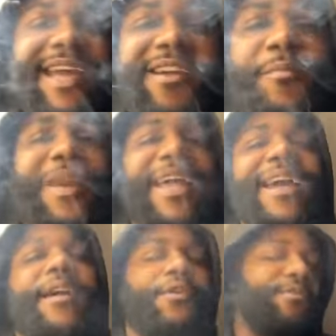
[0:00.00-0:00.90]
ain't had a
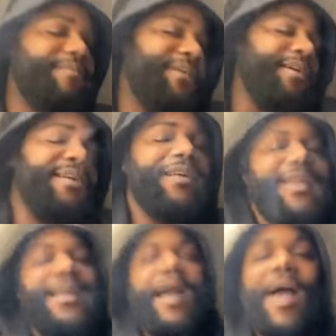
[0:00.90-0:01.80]
blackout on me.
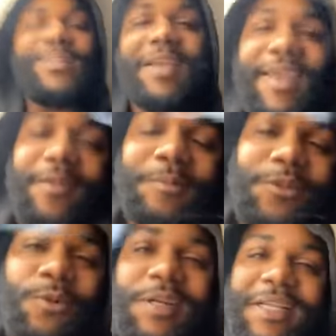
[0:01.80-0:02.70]
I just had them
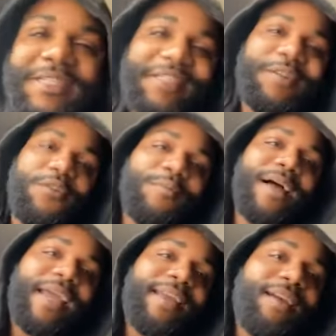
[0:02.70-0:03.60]
two glizzes on
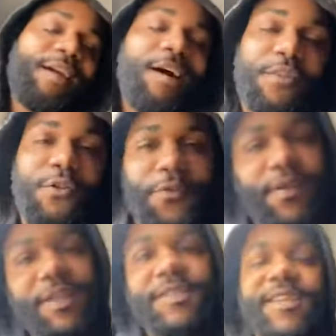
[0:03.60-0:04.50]
me. I had the Glock
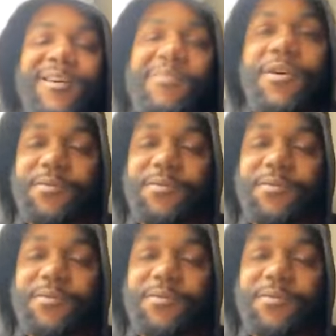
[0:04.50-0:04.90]
357